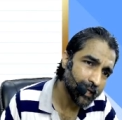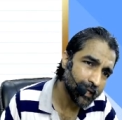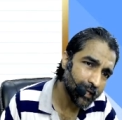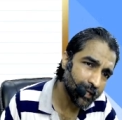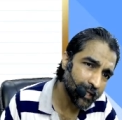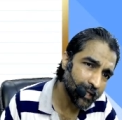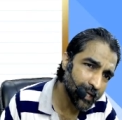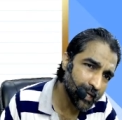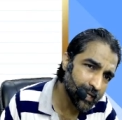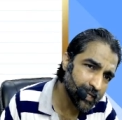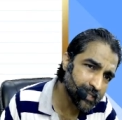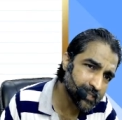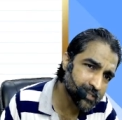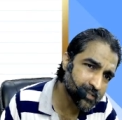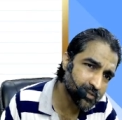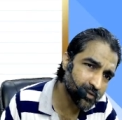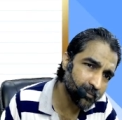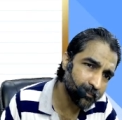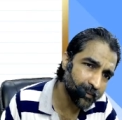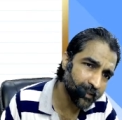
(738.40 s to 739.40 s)
A is
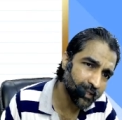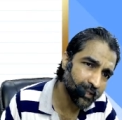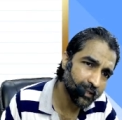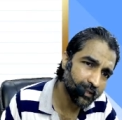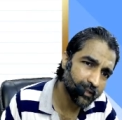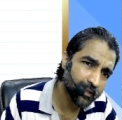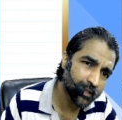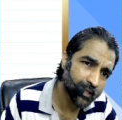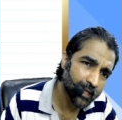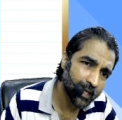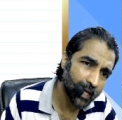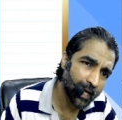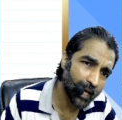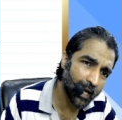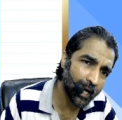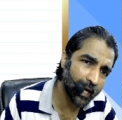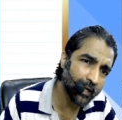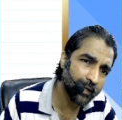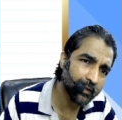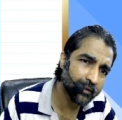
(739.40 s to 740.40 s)
to B
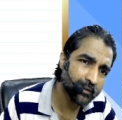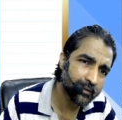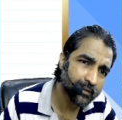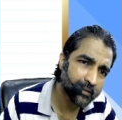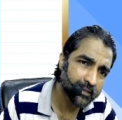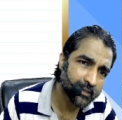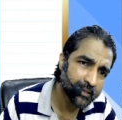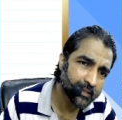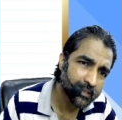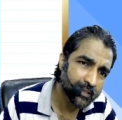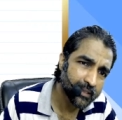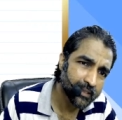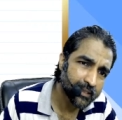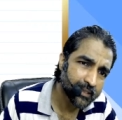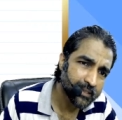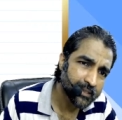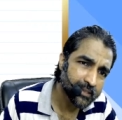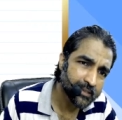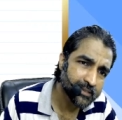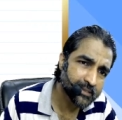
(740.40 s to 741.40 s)
and
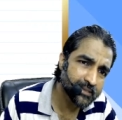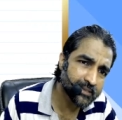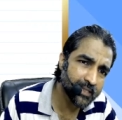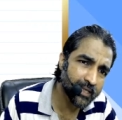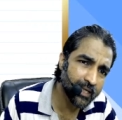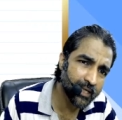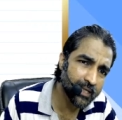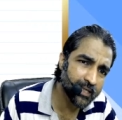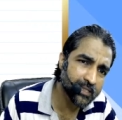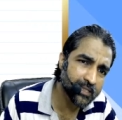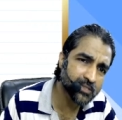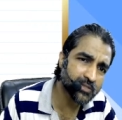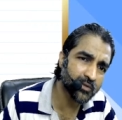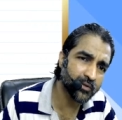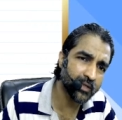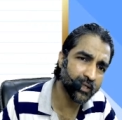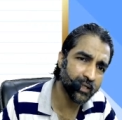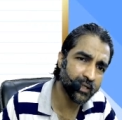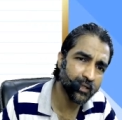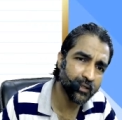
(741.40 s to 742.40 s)
C is to
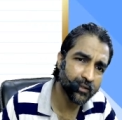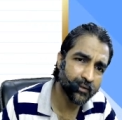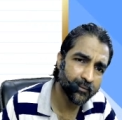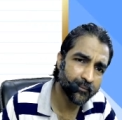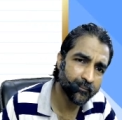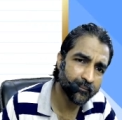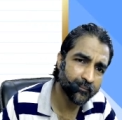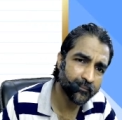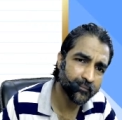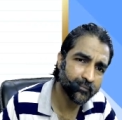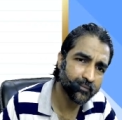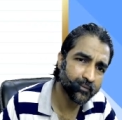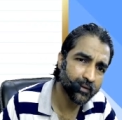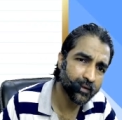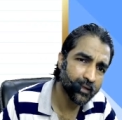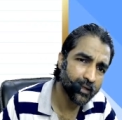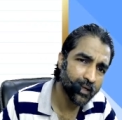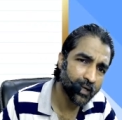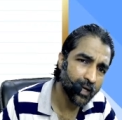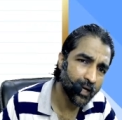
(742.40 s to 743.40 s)
D
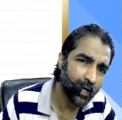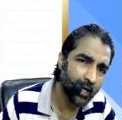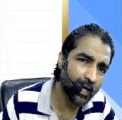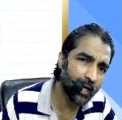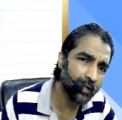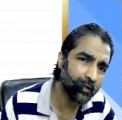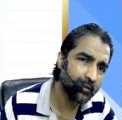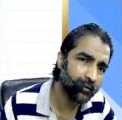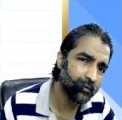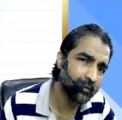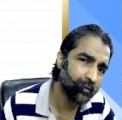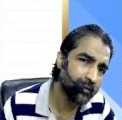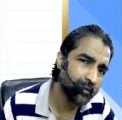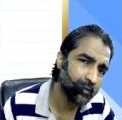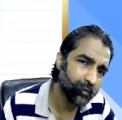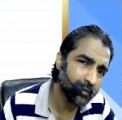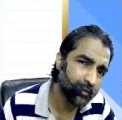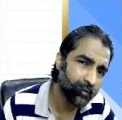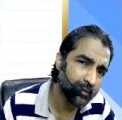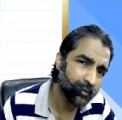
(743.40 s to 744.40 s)
are
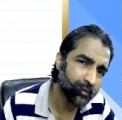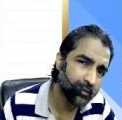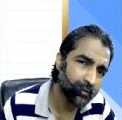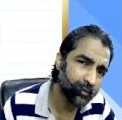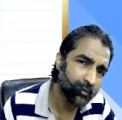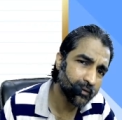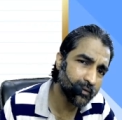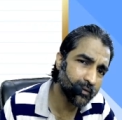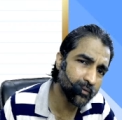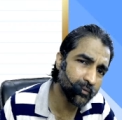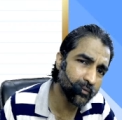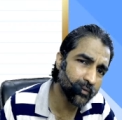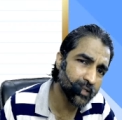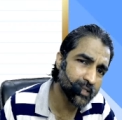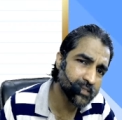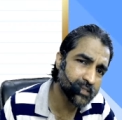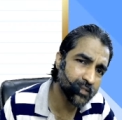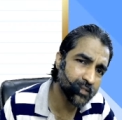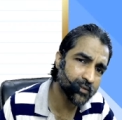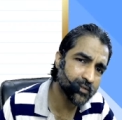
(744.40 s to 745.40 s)
two
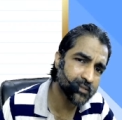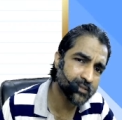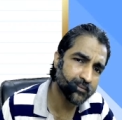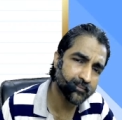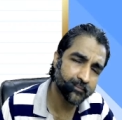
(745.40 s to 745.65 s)
ratios.